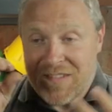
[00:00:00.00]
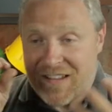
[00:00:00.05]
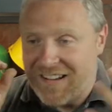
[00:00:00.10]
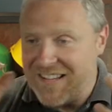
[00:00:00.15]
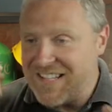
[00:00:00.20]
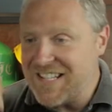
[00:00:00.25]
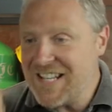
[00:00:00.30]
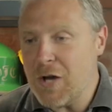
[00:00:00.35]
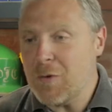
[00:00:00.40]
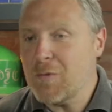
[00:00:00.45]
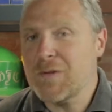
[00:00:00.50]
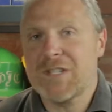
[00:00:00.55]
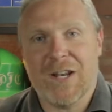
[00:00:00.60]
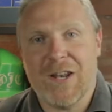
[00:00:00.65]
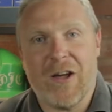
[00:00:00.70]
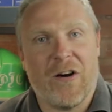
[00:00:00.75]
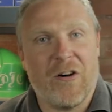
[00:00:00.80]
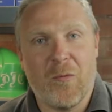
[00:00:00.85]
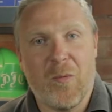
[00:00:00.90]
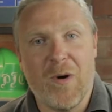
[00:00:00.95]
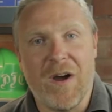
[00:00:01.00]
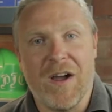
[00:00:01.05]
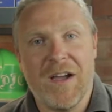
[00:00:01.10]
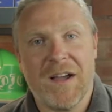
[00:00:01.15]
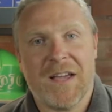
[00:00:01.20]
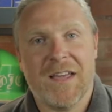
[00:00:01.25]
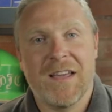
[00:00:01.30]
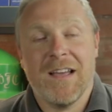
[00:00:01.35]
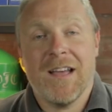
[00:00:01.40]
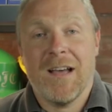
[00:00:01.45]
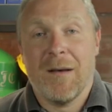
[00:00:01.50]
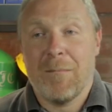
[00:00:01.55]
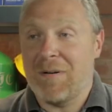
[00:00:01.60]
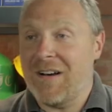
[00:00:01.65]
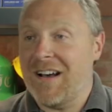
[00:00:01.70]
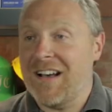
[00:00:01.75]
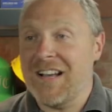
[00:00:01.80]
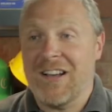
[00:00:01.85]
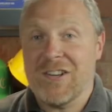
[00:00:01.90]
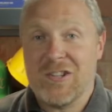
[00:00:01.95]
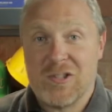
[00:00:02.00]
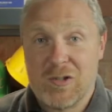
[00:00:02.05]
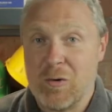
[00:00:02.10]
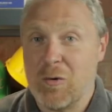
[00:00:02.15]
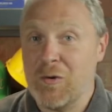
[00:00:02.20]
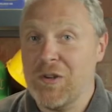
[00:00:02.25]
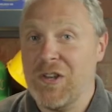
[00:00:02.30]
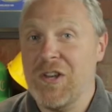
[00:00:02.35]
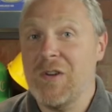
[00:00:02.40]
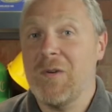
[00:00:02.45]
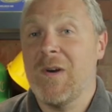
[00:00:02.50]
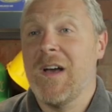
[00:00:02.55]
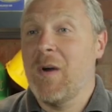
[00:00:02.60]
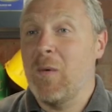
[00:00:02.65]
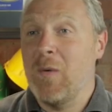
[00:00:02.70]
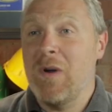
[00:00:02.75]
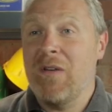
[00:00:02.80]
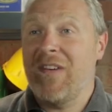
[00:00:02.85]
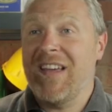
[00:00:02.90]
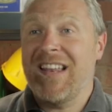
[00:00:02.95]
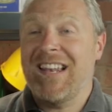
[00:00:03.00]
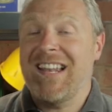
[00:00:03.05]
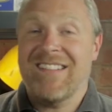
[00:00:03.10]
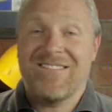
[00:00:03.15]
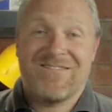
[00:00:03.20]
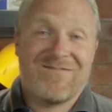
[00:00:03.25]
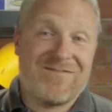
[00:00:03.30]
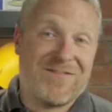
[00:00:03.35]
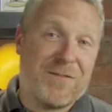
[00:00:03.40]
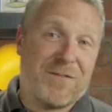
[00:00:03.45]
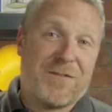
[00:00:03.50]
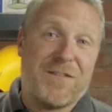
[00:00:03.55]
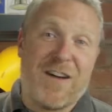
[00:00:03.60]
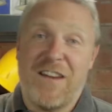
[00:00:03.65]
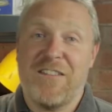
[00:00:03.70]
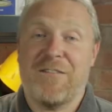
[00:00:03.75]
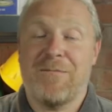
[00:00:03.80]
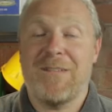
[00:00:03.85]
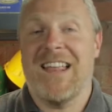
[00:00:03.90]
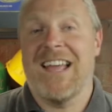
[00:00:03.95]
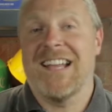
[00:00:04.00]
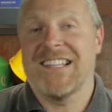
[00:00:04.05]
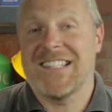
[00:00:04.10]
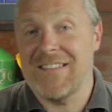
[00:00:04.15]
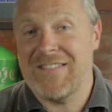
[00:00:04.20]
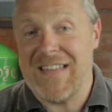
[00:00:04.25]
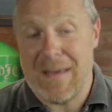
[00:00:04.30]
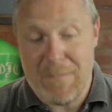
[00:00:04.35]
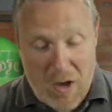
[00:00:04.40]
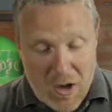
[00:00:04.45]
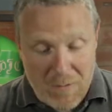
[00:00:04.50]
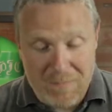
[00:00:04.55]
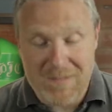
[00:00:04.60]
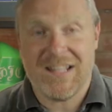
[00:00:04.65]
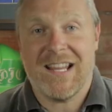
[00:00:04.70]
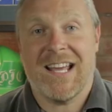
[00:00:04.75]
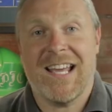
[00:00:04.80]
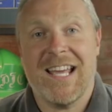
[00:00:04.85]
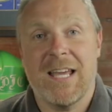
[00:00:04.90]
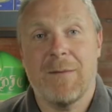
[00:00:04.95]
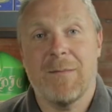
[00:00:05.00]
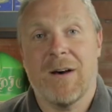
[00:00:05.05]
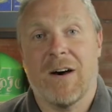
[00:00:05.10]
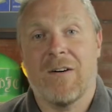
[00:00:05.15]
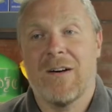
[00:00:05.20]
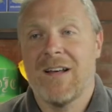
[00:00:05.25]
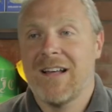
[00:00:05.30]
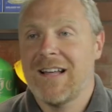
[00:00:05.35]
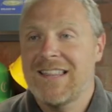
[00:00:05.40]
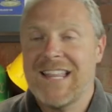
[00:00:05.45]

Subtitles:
I know it's a lot of work, but I assure you, within 5 minutes of them opening that email,